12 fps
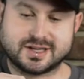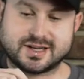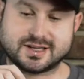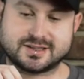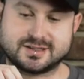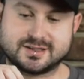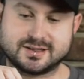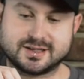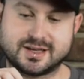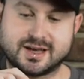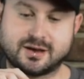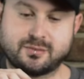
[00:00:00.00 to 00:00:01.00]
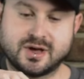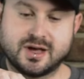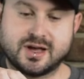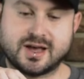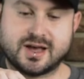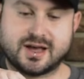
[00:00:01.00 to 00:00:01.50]
connected to the game,
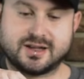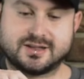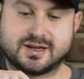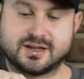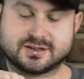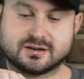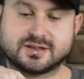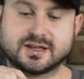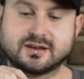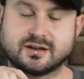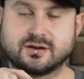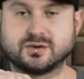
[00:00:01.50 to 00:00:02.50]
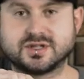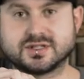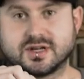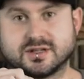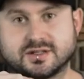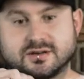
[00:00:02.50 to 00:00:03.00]
and uh, it's articulated, which is
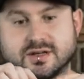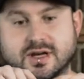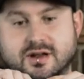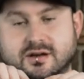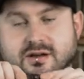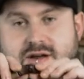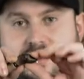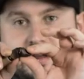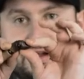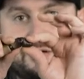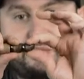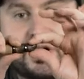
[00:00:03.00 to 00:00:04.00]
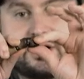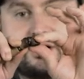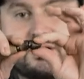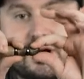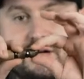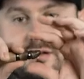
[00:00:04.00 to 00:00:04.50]
nice. You can kind of, you know, bend it
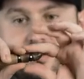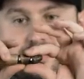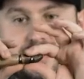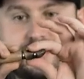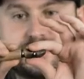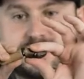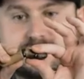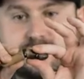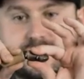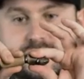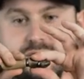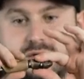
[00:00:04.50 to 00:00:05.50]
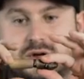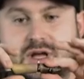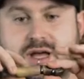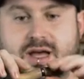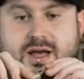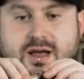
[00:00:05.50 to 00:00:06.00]
around a little bit, which is pretty cool.
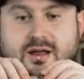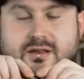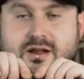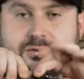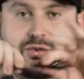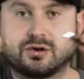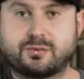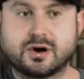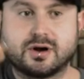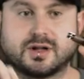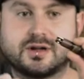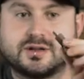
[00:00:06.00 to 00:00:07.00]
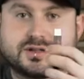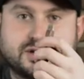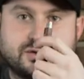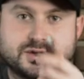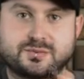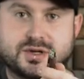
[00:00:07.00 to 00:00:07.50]
And then you pull it apart, and it is a
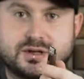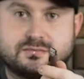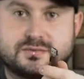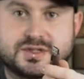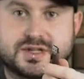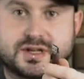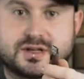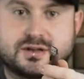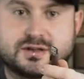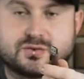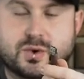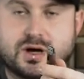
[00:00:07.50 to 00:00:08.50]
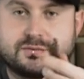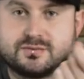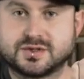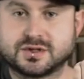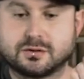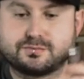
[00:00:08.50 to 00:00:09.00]
U S B stick as well.
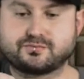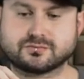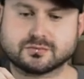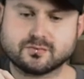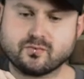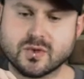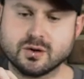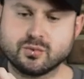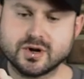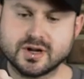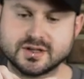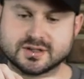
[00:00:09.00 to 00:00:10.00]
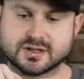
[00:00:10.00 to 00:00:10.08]
So, pretty nice